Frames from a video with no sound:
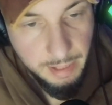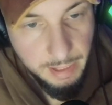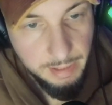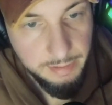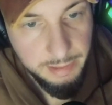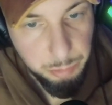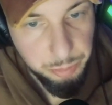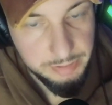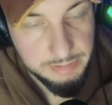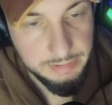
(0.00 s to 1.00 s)

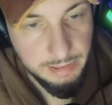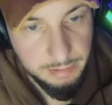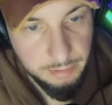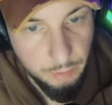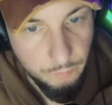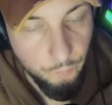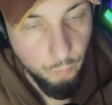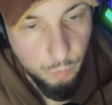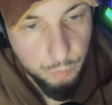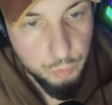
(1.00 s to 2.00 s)
80% of
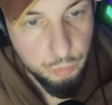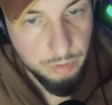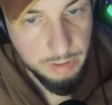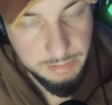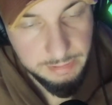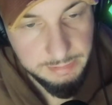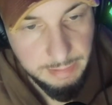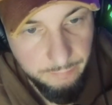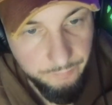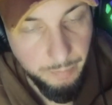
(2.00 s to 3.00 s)
all Ukrainians
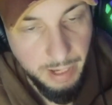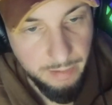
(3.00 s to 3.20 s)
have